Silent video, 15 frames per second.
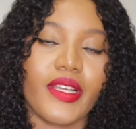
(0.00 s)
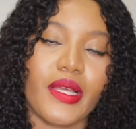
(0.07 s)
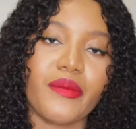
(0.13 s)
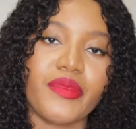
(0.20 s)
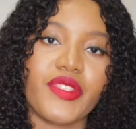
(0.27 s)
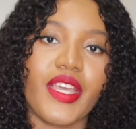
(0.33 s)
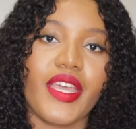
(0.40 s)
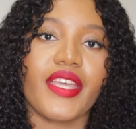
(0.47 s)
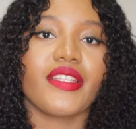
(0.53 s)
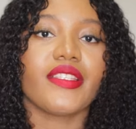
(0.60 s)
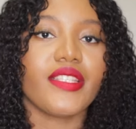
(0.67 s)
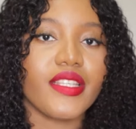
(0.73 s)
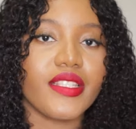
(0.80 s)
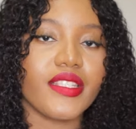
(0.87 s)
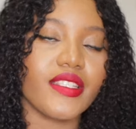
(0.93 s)
like I'm saying,
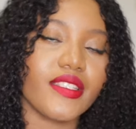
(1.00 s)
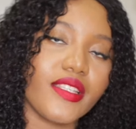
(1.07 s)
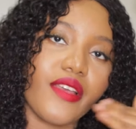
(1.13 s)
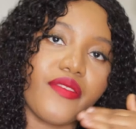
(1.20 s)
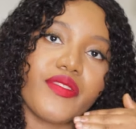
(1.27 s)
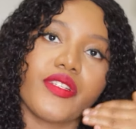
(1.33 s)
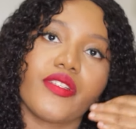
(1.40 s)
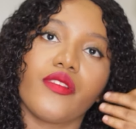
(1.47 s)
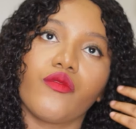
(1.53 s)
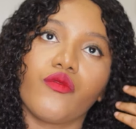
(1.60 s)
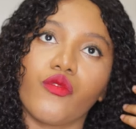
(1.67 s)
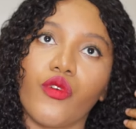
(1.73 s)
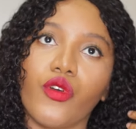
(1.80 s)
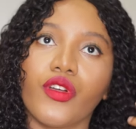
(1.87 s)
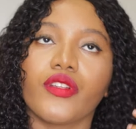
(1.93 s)
this is definitely
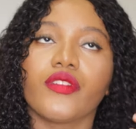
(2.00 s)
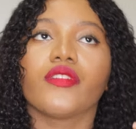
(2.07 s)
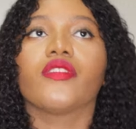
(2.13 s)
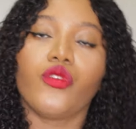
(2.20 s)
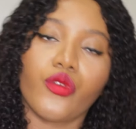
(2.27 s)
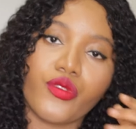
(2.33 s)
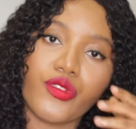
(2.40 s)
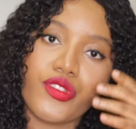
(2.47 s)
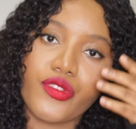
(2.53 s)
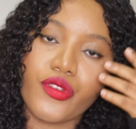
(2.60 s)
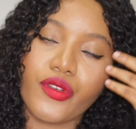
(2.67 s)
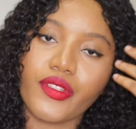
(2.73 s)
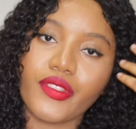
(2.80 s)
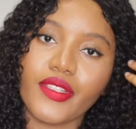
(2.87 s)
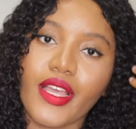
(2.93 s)
one
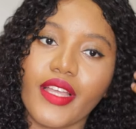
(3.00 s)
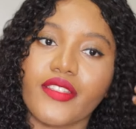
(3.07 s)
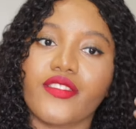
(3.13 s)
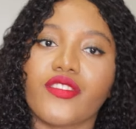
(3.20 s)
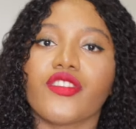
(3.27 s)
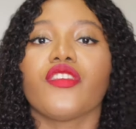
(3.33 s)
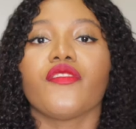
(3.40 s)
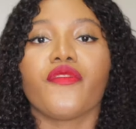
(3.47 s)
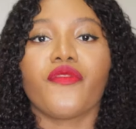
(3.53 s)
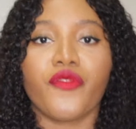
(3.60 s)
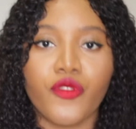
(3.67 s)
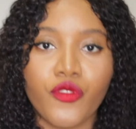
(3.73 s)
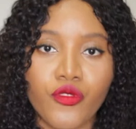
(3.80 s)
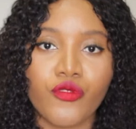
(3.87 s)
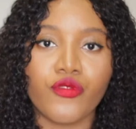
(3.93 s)
lotion that if
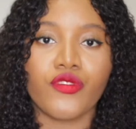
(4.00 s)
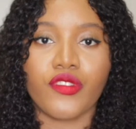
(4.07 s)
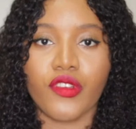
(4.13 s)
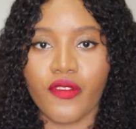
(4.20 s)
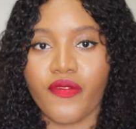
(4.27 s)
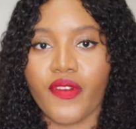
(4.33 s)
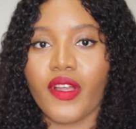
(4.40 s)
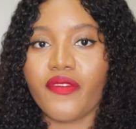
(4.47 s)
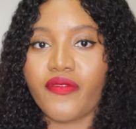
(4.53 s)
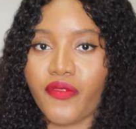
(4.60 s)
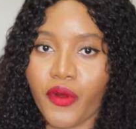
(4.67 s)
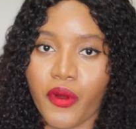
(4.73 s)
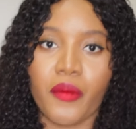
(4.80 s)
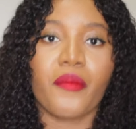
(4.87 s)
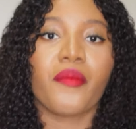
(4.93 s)
you suffer
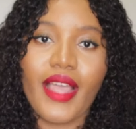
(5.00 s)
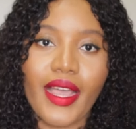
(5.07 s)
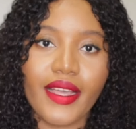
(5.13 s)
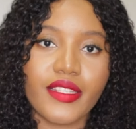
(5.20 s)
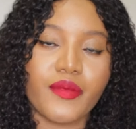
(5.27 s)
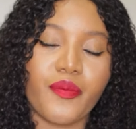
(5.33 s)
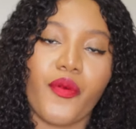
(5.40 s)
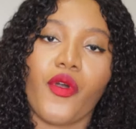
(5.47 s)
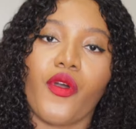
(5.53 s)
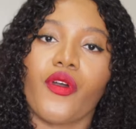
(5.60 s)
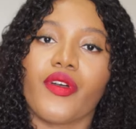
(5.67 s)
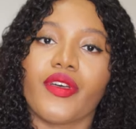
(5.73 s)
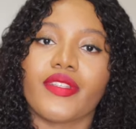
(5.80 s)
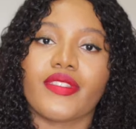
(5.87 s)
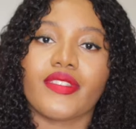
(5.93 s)
from dark
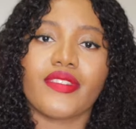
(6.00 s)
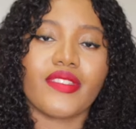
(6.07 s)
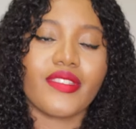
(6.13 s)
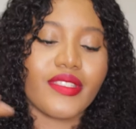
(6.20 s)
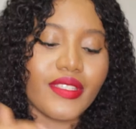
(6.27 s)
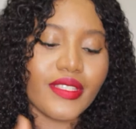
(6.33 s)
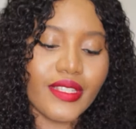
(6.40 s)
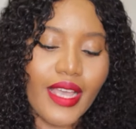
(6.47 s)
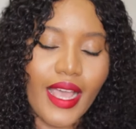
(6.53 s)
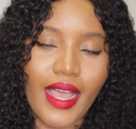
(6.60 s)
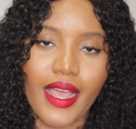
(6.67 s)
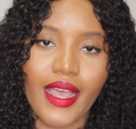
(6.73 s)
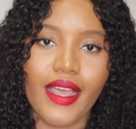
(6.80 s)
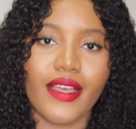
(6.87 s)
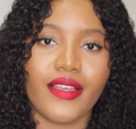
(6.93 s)
spots,
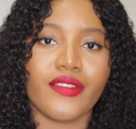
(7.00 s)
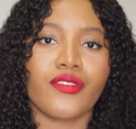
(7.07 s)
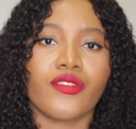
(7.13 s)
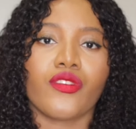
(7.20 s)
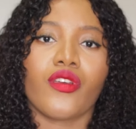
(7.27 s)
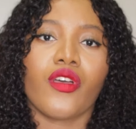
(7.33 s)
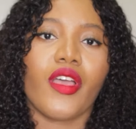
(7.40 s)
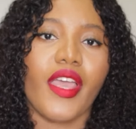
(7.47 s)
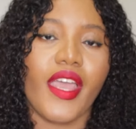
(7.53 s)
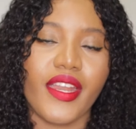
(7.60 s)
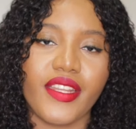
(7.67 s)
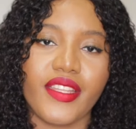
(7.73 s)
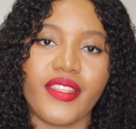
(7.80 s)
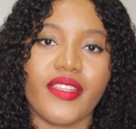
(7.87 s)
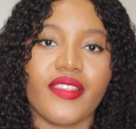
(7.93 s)
scars,
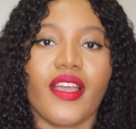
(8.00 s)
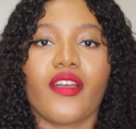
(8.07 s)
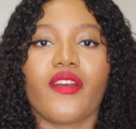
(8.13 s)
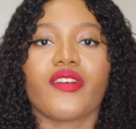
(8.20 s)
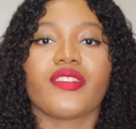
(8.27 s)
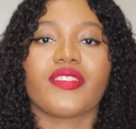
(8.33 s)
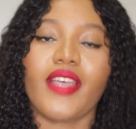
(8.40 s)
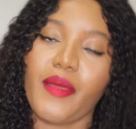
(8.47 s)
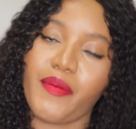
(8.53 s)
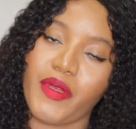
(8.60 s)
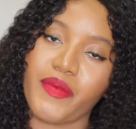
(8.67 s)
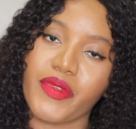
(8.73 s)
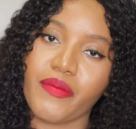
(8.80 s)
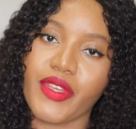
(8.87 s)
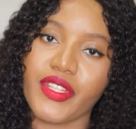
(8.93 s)
anything that causes
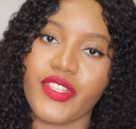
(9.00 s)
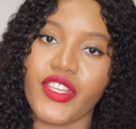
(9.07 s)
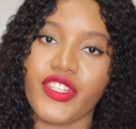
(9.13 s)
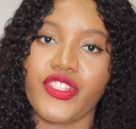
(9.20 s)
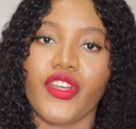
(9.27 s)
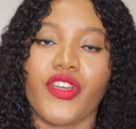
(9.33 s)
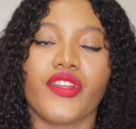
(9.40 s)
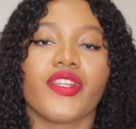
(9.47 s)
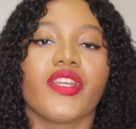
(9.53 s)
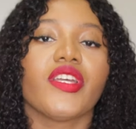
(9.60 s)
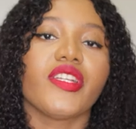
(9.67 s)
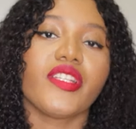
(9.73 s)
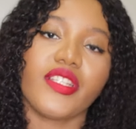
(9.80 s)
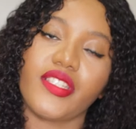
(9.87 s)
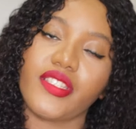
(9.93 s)
hyperpigmentation,
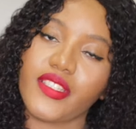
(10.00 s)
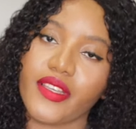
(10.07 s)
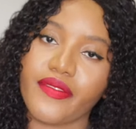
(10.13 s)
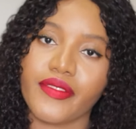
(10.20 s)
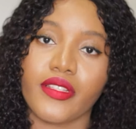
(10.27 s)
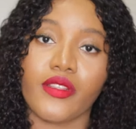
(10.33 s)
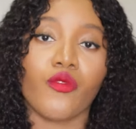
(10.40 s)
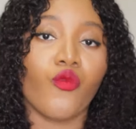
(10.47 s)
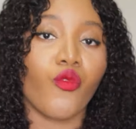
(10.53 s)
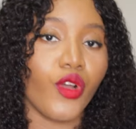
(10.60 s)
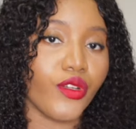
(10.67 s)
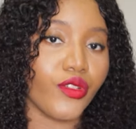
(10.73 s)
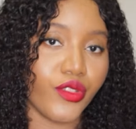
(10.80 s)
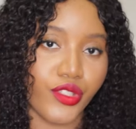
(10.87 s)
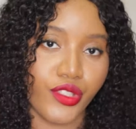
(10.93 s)
this is definitely
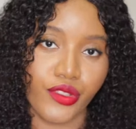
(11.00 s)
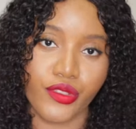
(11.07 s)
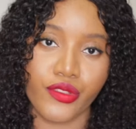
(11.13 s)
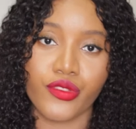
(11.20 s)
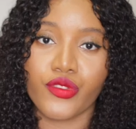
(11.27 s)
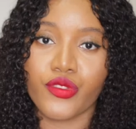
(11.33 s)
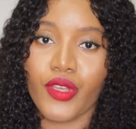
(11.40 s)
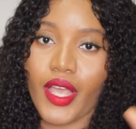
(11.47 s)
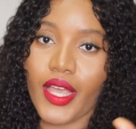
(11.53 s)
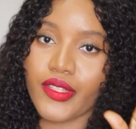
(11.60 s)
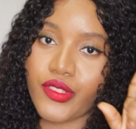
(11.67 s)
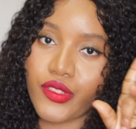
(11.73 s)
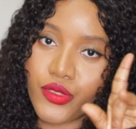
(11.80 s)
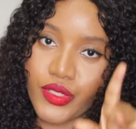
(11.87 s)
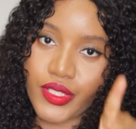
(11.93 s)
one lotion to
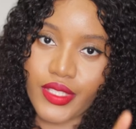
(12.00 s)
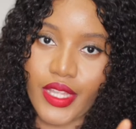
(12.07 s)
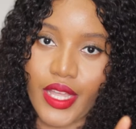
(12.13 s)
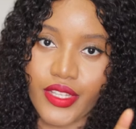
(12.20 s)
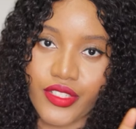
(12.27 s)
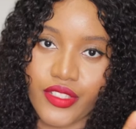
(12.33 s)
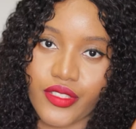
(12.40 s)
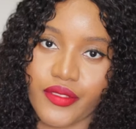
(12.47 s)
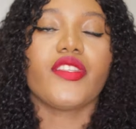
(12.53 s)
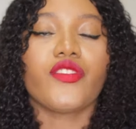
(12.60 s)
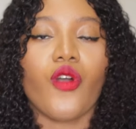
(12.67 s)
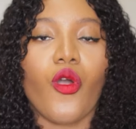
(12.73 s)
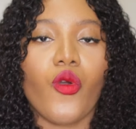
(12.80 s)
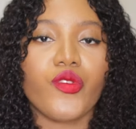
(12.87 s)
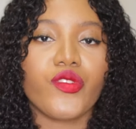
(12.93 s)
add to your stash. It
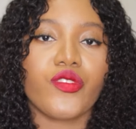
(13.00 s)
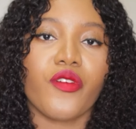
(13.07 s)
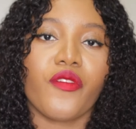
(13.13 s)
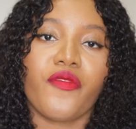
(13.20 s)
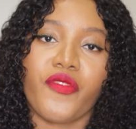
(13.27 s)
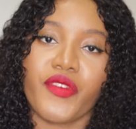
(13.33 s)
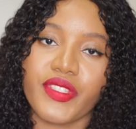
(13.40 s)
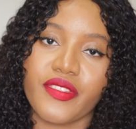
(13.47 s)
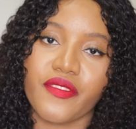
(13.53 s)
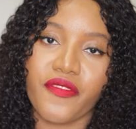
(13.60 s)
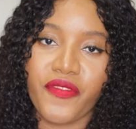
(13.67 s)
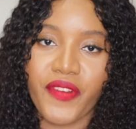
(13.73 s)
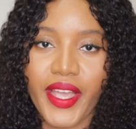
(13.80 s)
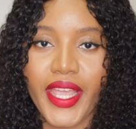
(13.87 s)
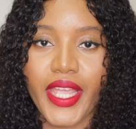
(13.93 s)
is also
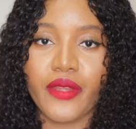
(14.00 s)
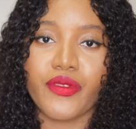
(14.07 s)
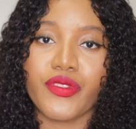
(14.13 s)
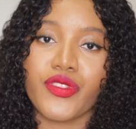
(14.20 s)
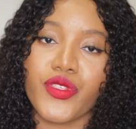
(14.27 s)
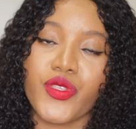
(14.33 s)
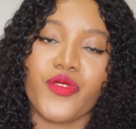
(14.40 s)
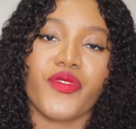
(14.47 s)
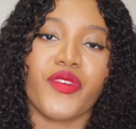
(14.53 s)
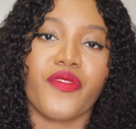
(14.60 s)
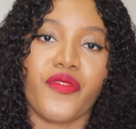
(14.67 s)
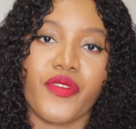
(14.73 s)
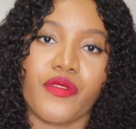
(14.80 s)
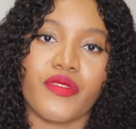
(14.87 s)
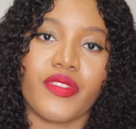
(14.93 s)
fortified with UV
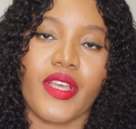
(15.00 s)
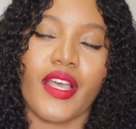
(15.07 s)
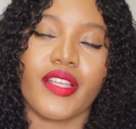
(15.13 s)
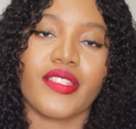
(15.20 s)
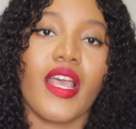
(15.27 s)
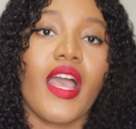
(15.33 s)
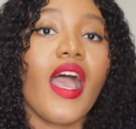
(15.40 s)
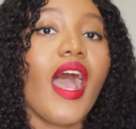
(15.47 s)
filters.